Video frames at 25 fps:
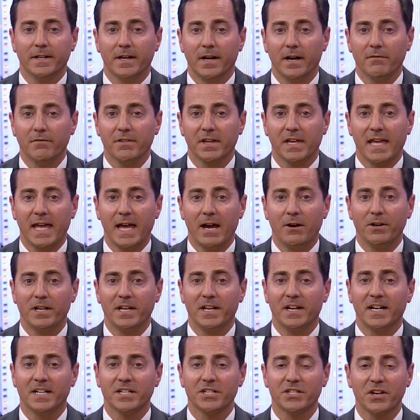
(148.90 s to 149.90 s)
of the
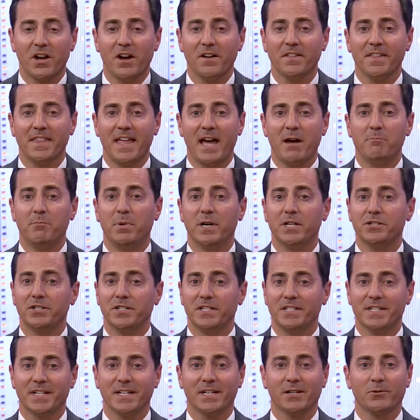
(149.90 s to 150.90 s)
county, and I saw that that
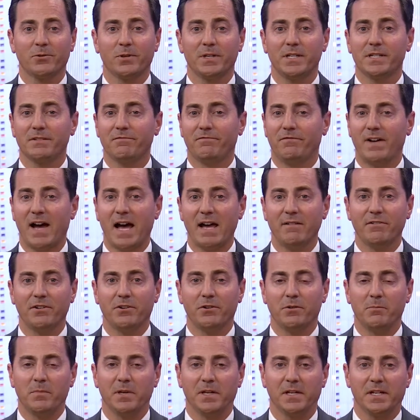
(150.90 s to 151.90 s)
budget has increased
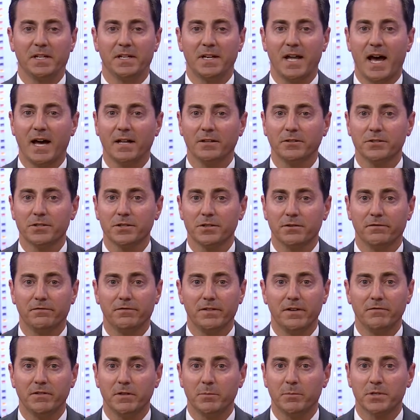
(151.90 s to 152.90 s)
$500 million or
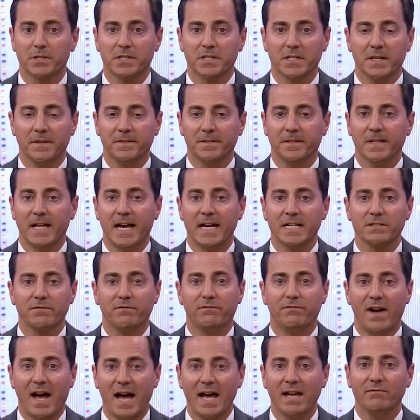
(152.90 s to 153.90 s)
50% in the last
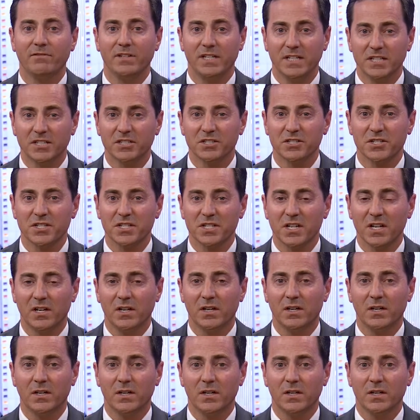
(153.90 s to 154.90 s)
five years.
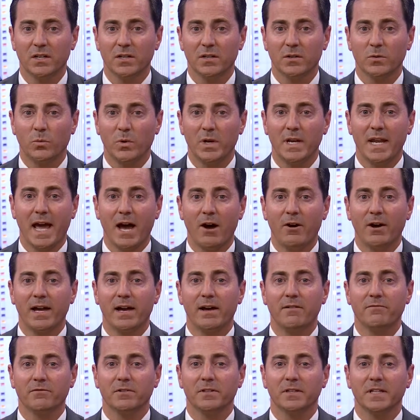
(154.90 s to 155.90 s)
We now
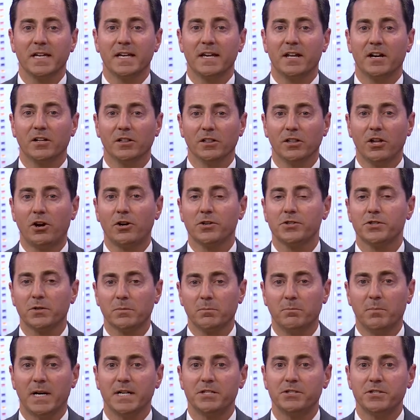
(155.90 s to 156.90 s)
have, Glenn, a larger
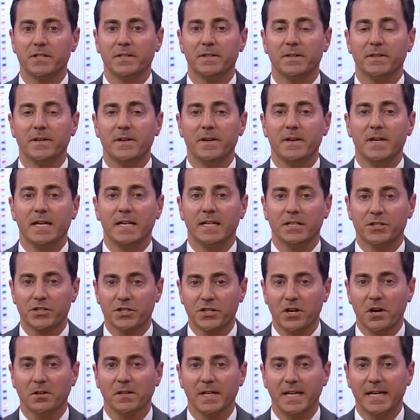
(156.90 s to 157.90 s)
budget in
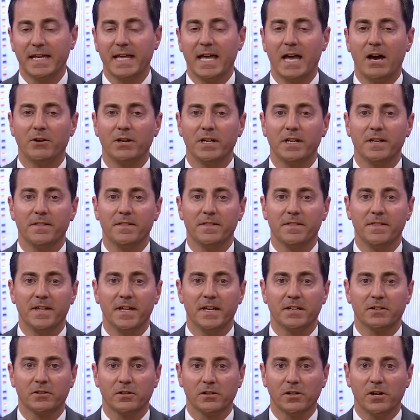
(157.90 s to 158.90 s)
Salt Lake County
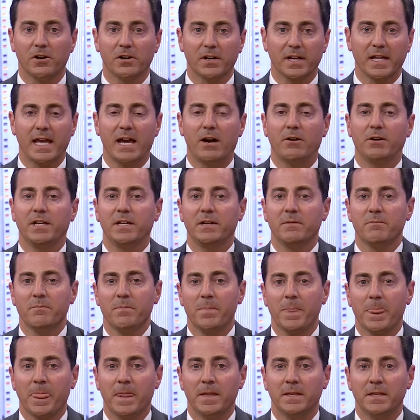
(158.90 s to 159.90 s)
than Clark County,
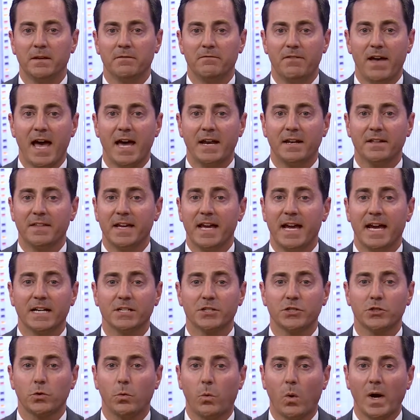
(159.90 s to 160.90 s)
Nevada, that
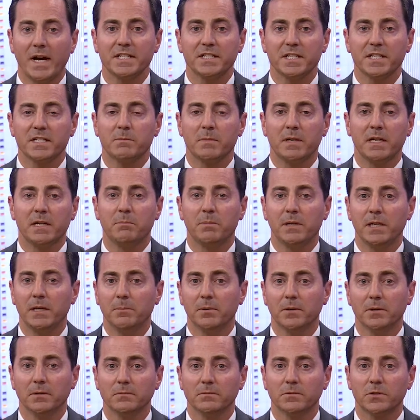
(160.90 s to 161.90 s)
has twice as many
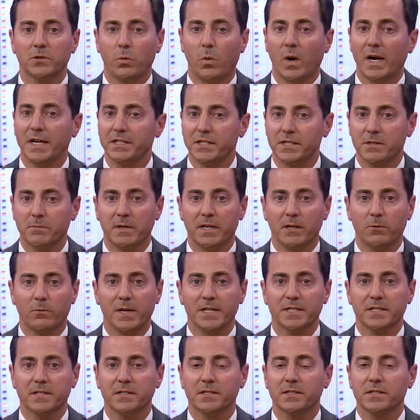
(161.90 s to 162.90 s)
people, twice as many
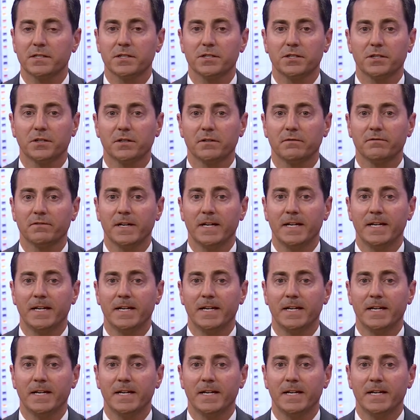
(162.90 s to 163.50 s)
residents to serve.